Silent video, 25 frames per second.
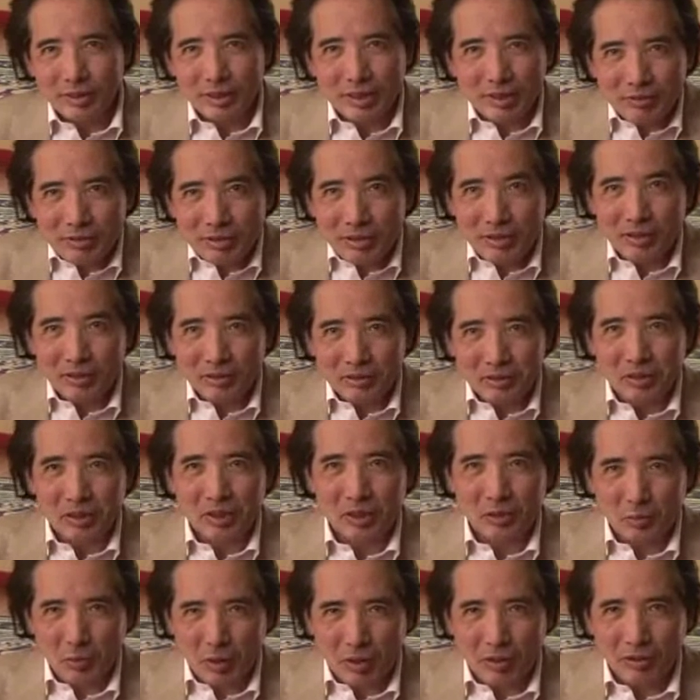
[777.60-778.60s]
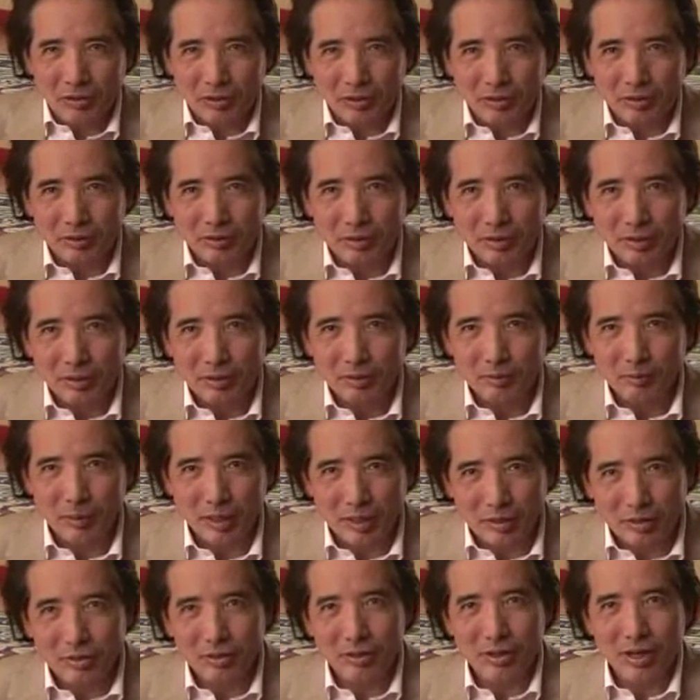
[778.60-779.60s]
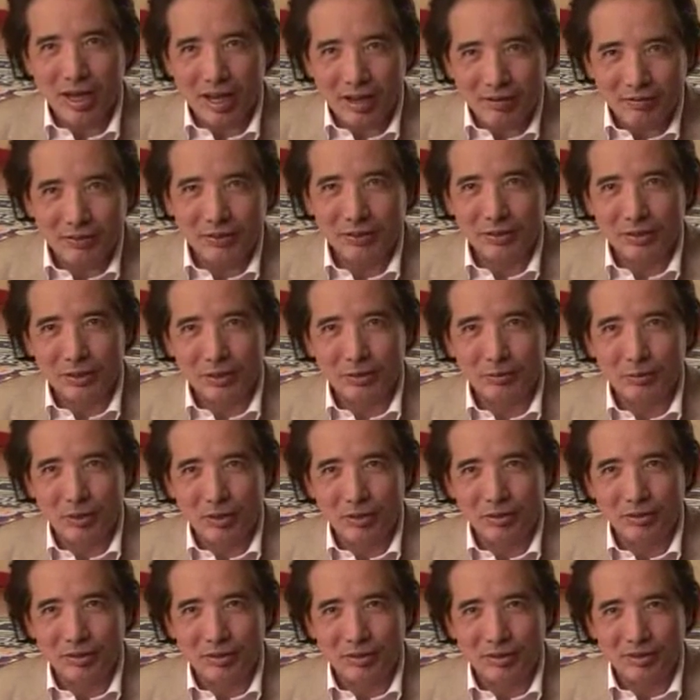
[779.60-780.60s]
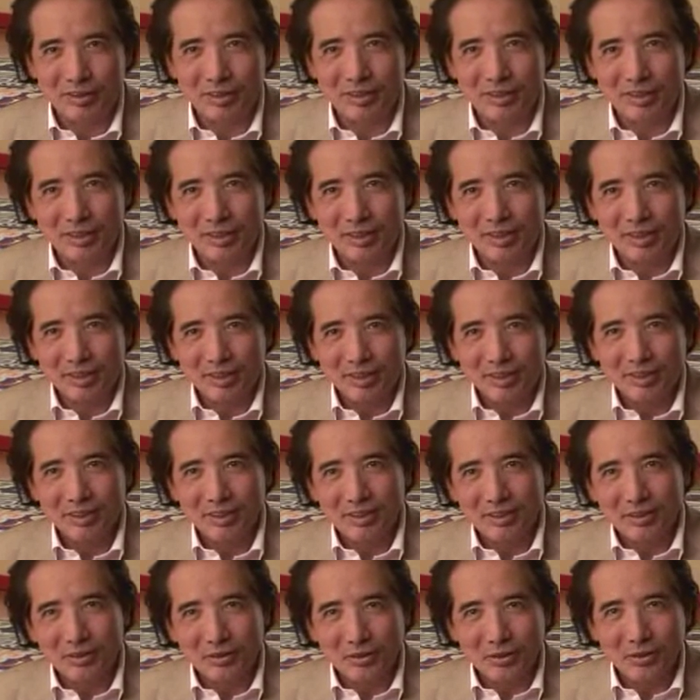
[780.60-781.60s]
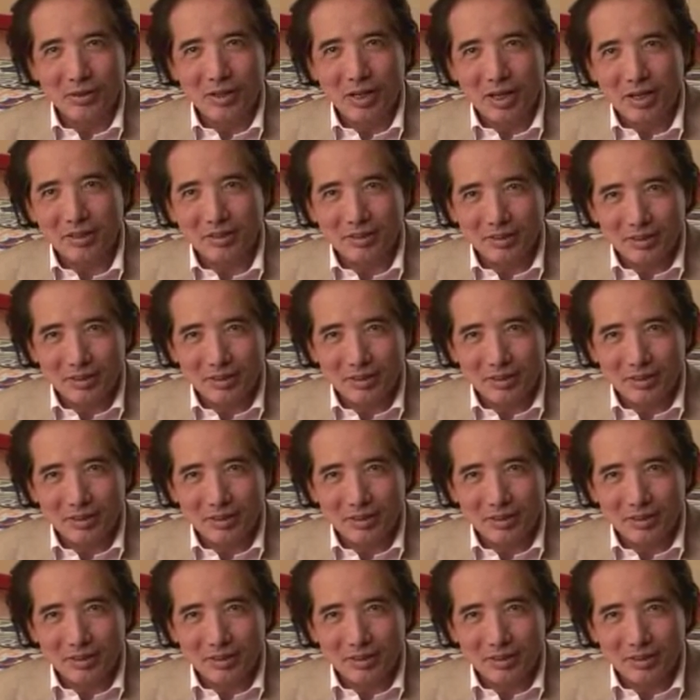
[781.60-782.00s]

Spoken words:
difficult to swallow, but you have to swallow it, you know.